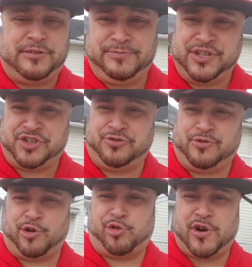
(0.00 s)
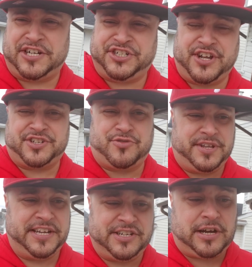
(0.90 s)
this crushed
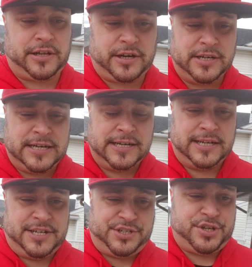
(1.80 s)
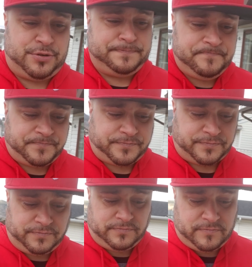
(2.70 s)
Australian dollar. So
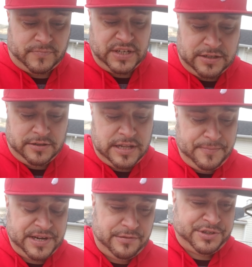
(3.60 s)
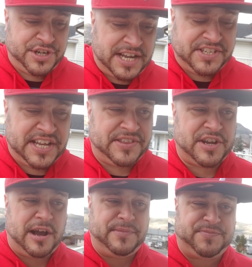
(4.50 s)
let me know what you guys think in the
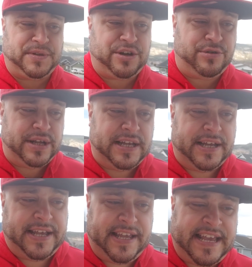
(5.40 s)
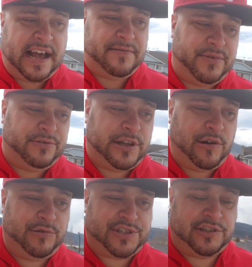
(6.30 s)
comments below. Yeah,
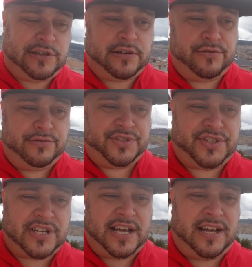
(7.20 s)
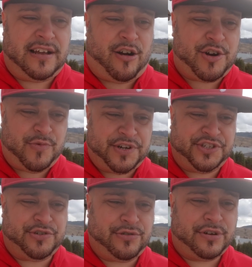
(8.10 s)
Lowe's hardware
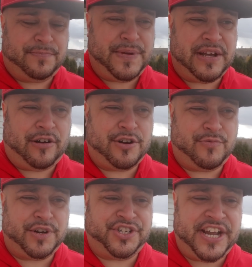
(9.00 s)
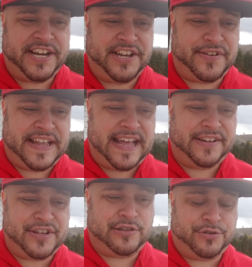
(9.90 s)
store, big hardware chain here in
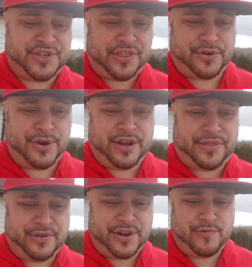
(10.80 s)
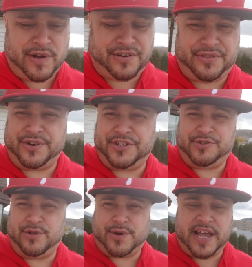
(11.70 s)
Canada, closing 30 or 31 or
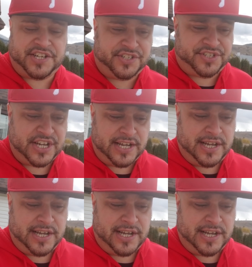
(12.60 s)
32 locations,